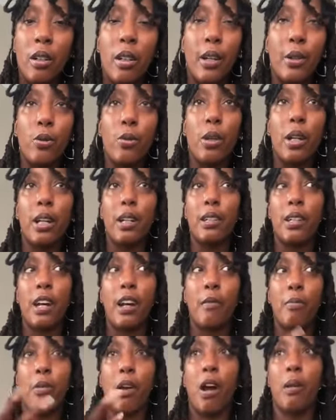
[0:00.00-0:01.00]
Like, you can't
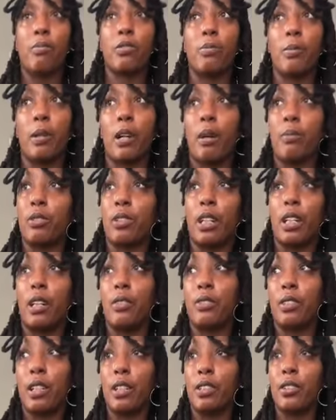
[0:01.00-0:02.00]
have problems, but I'm just going to
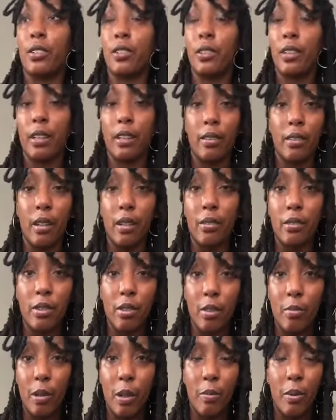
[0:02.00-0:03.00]
have sex all day and not
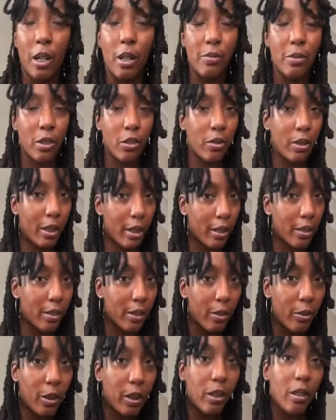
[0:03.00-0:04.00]
deal with my problems. No, you got to
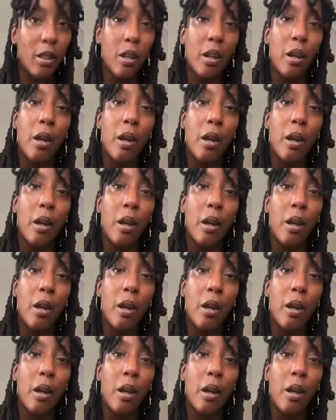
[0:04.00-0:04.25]
deal with it.